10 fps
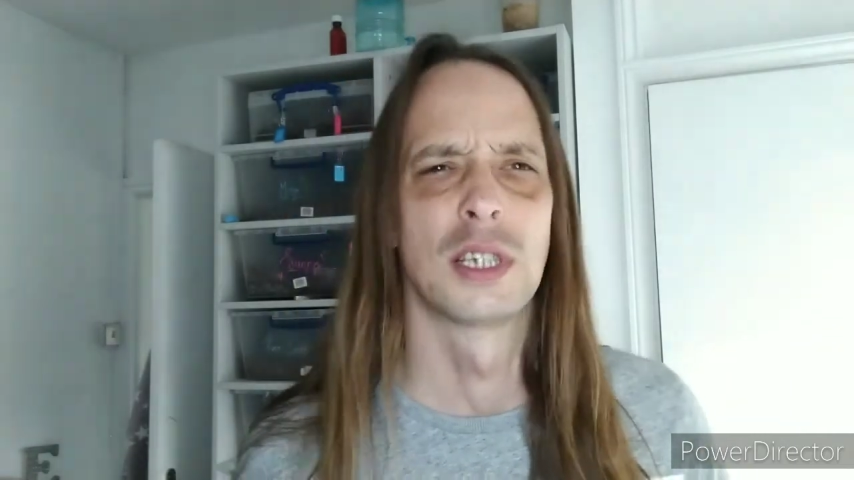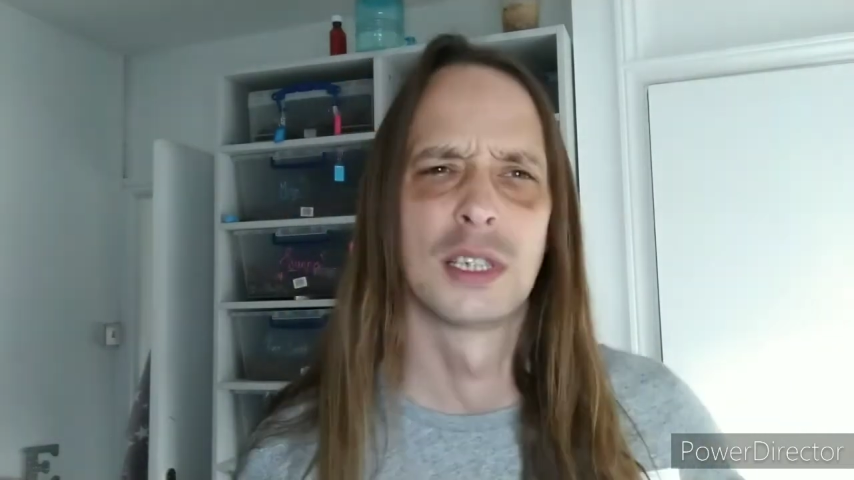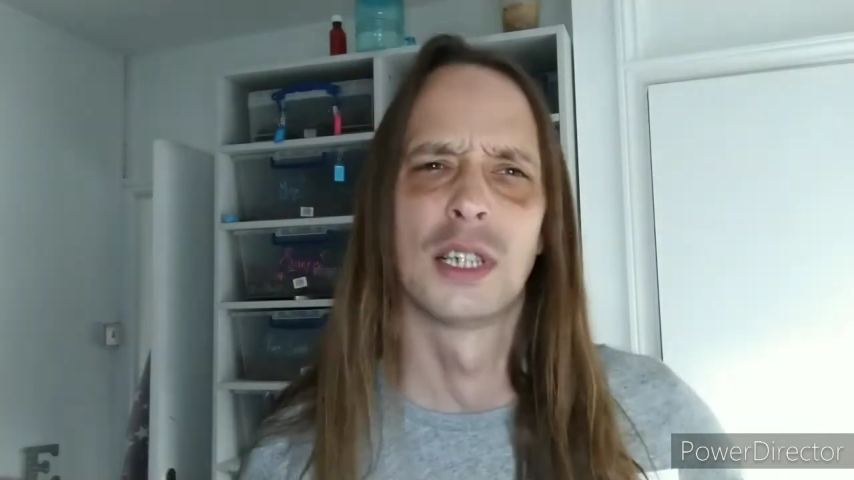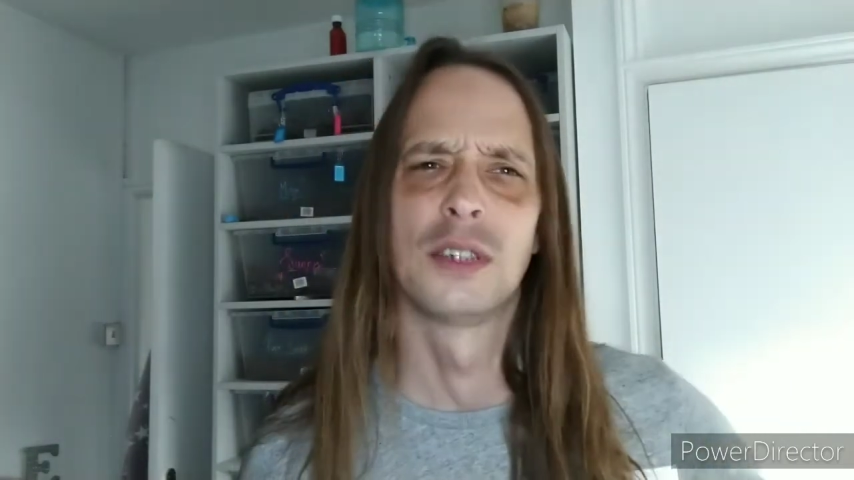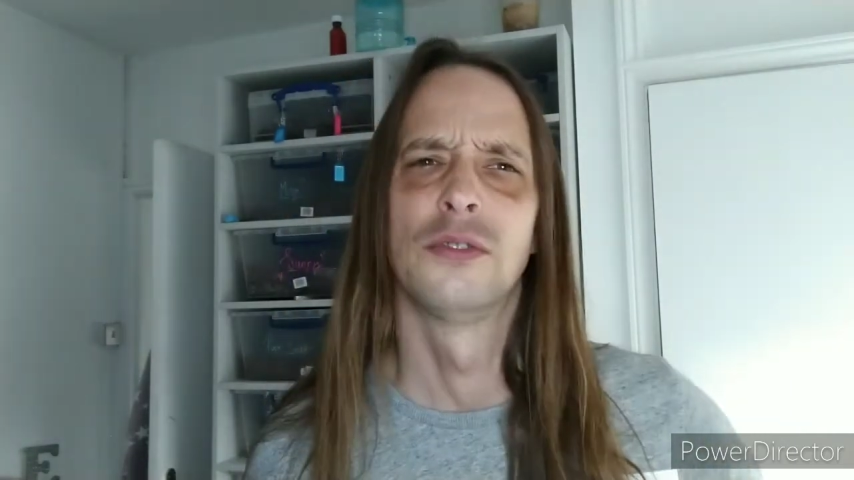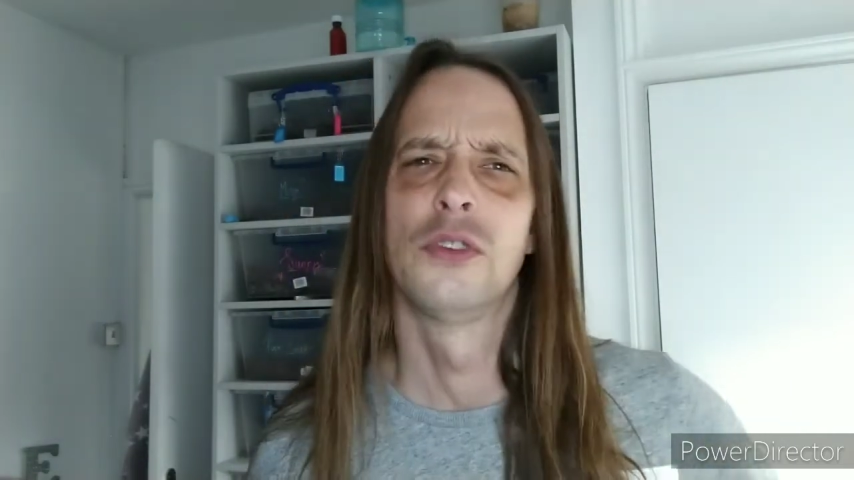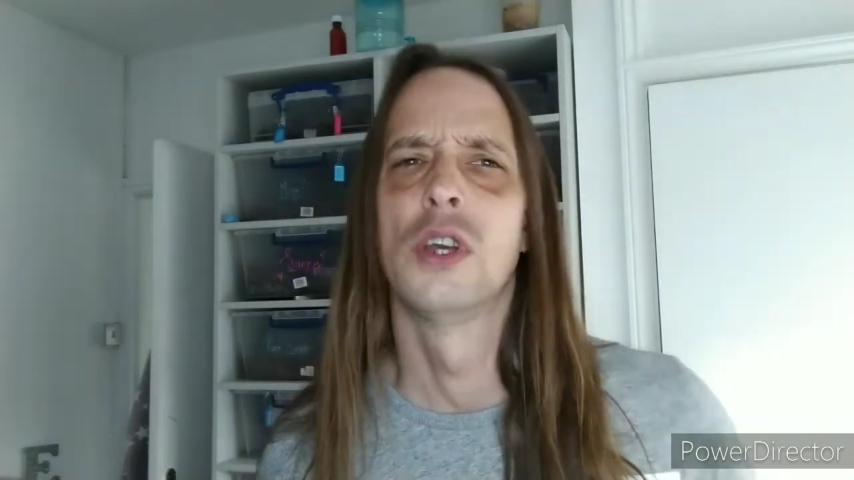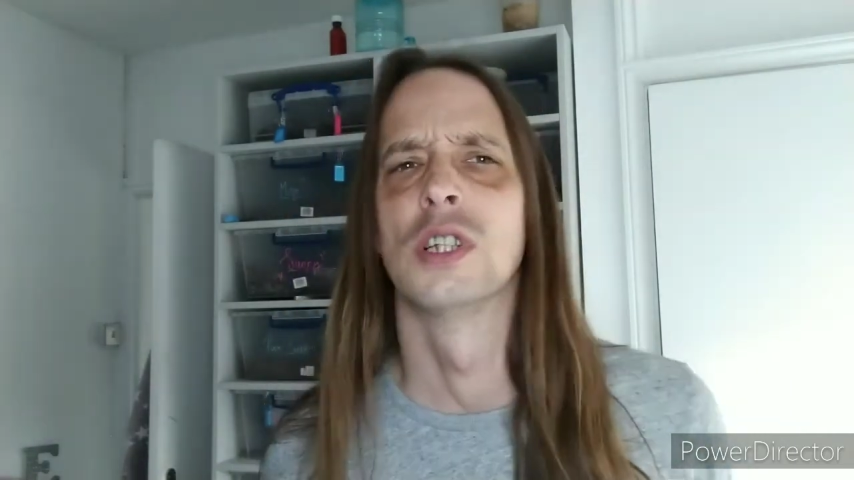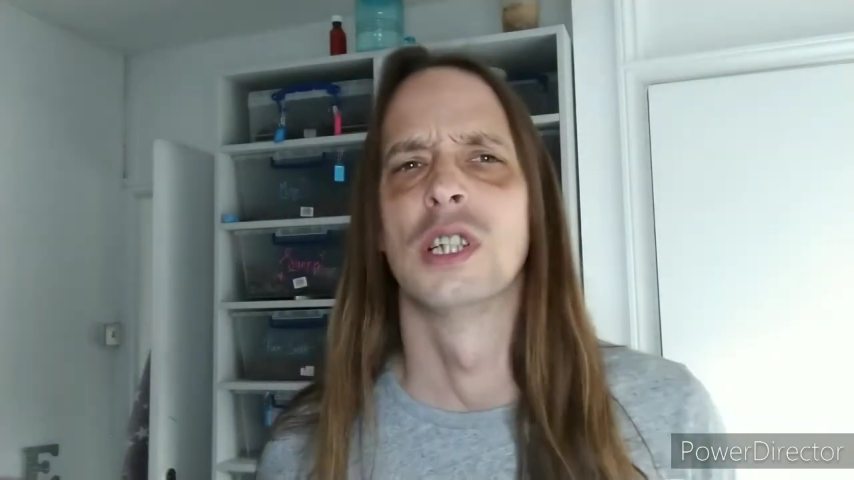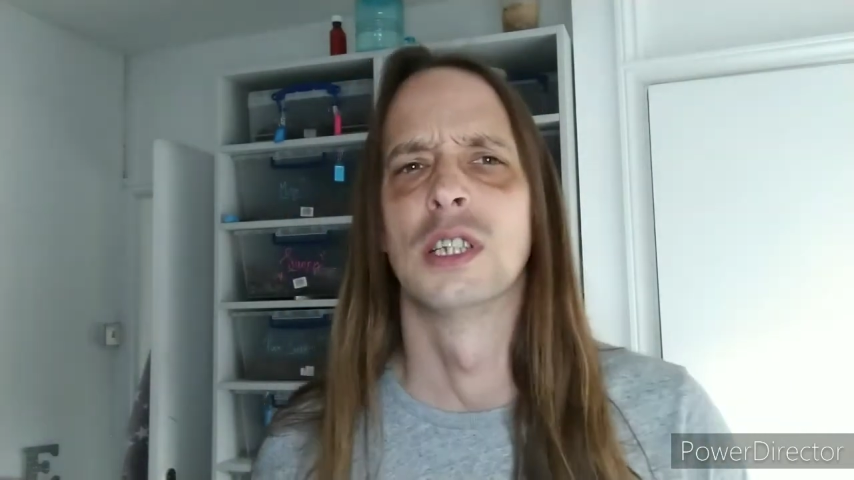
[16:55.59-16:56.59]
I think he's had his
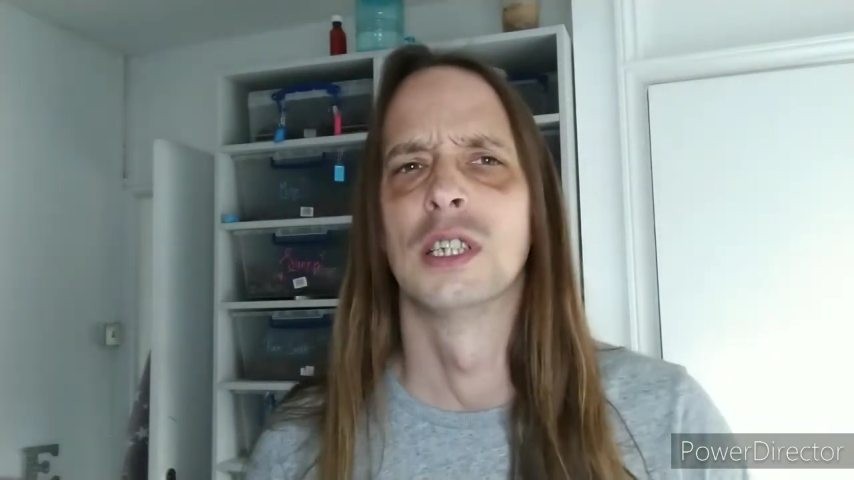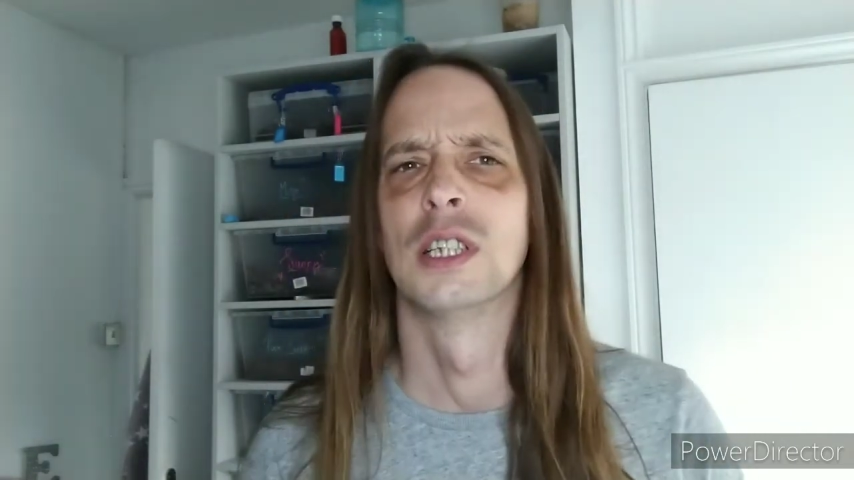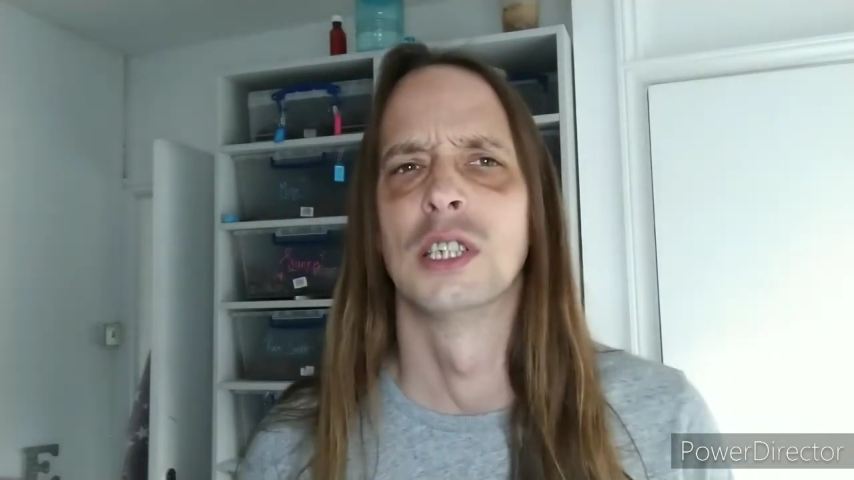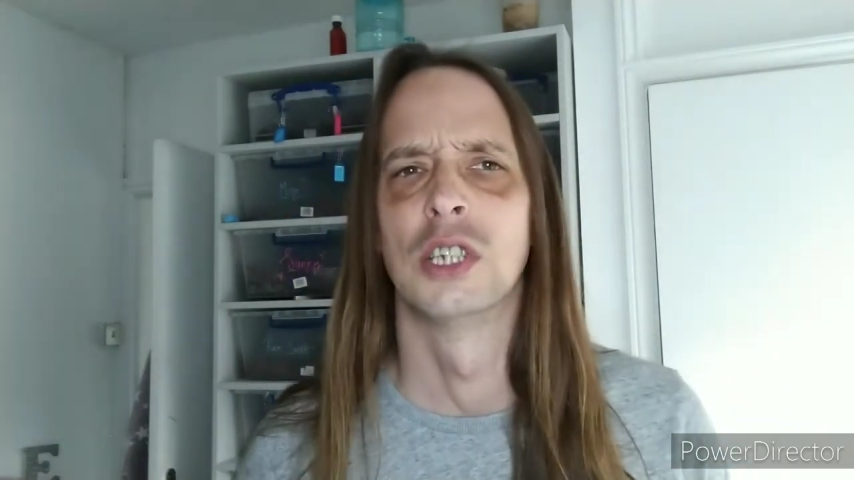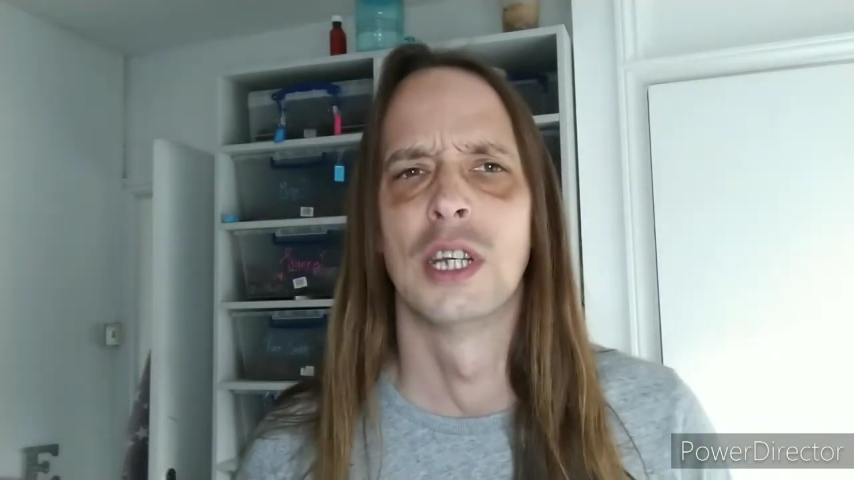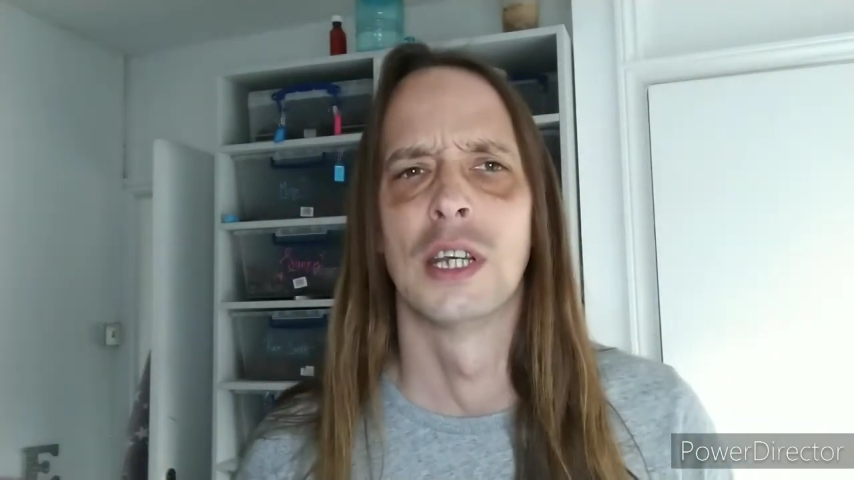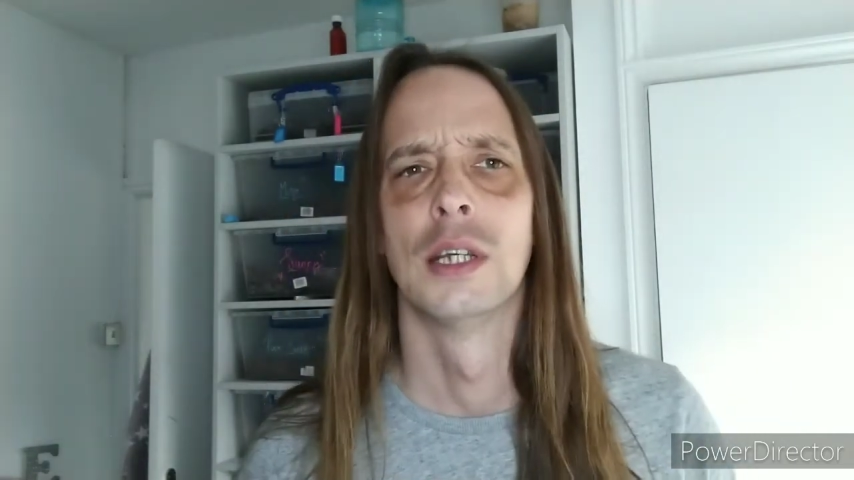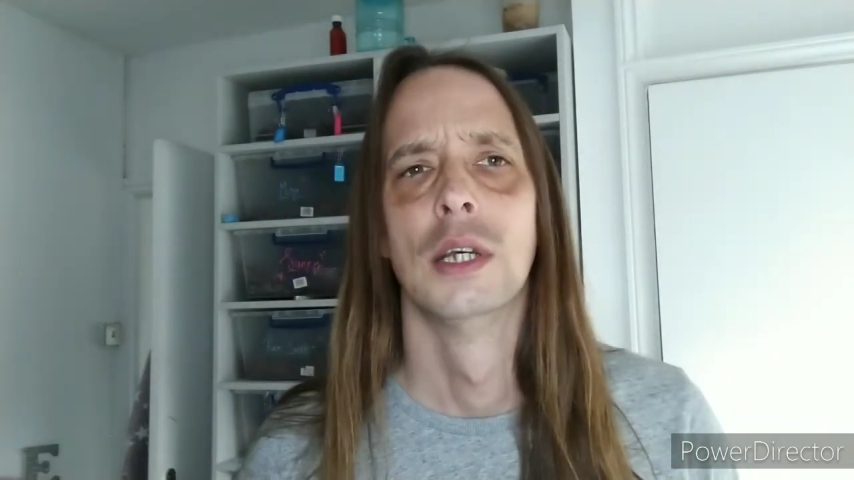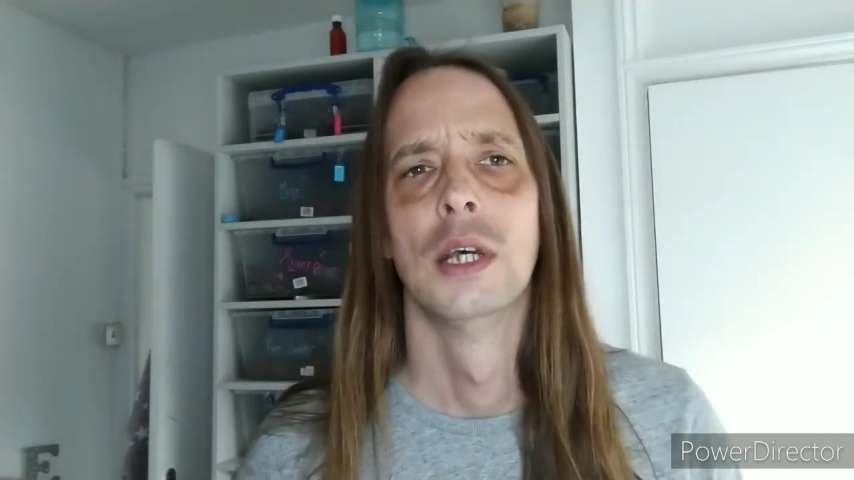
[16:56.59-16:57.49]
first litter this year.